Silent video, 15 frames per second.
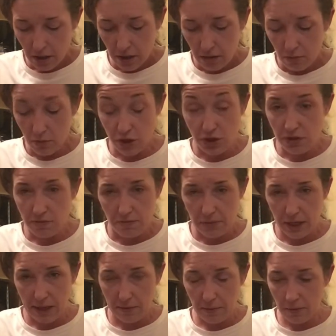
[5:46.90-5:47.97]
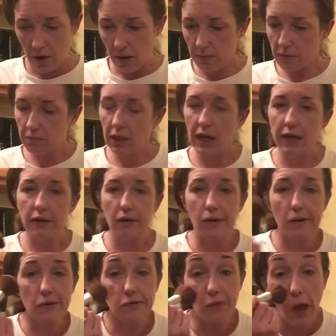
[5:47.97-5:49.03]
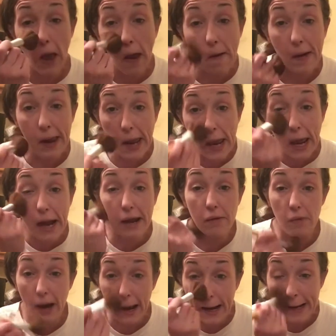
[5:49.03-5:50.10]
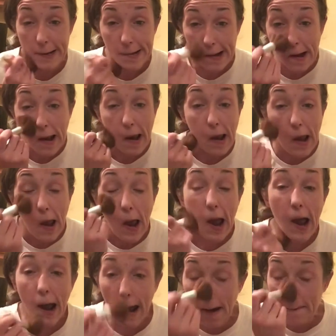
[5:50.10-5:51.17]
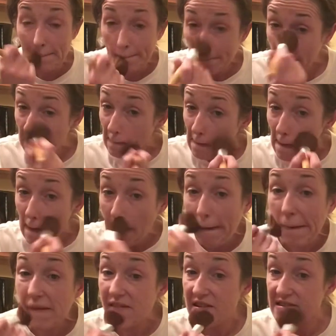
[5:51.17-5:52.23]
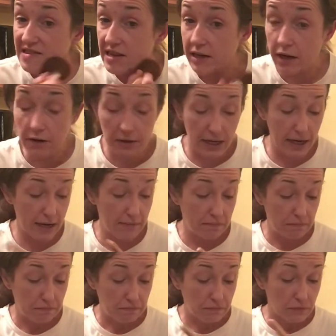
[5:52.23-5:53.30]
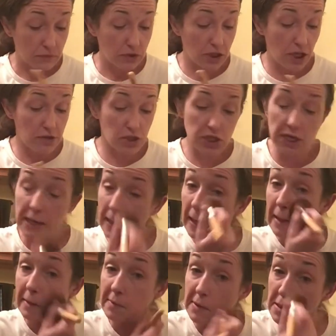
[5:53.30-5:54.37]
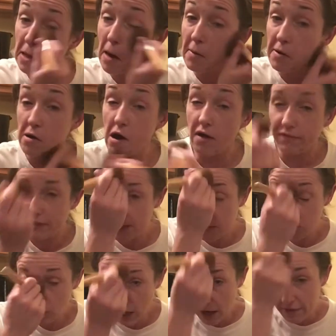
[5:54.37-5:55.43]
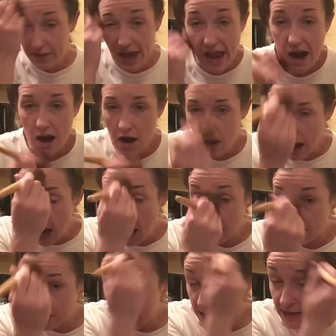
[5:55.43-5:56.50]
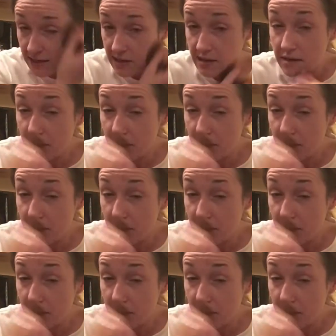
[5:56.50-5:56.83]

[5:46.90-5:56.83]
which became a problem later. So, anyways, um, so it's like, okay. So she gets me a job at her office. Well, there I meet